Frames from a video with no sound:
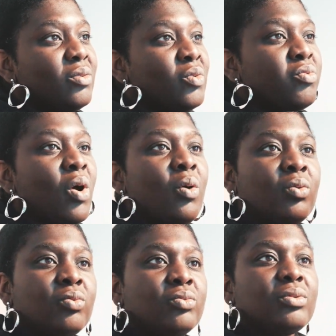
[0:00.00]

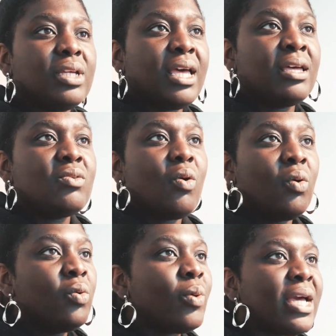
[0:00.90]
grown and
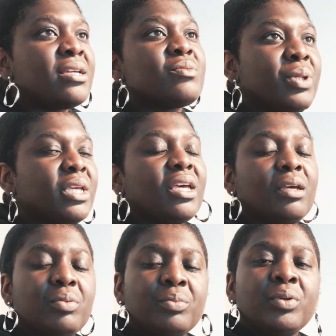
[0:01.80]
always been
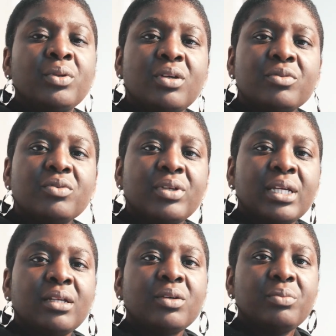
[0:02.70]
capable of
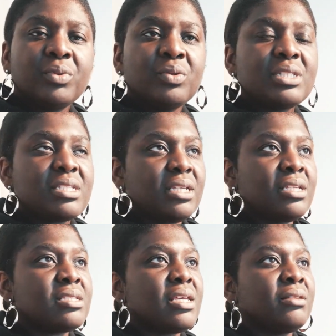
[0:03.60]
creating
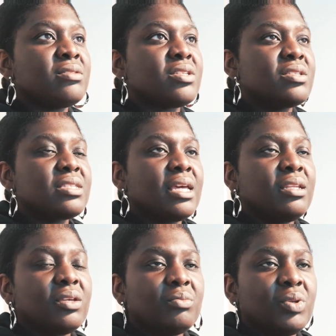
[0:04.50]
communities and
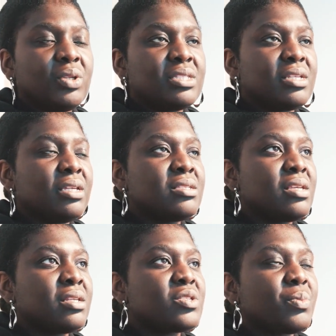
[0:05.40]
sustaining communities
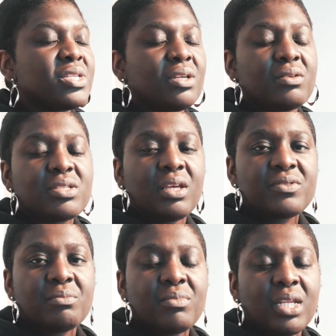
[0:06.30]
and expressing
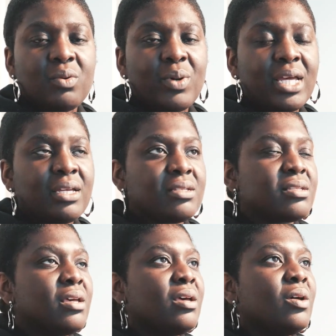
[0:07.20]
ourselves in many ways,
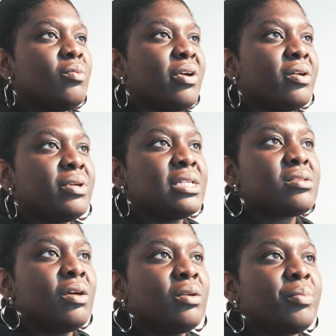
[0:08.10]
whether it's
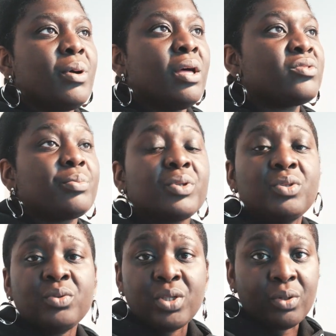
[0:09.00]
on an
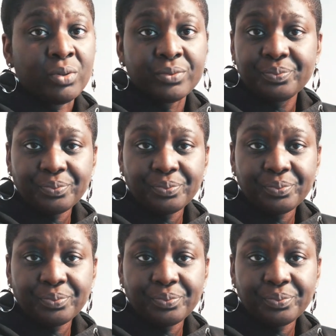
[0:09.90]
entrepreneurial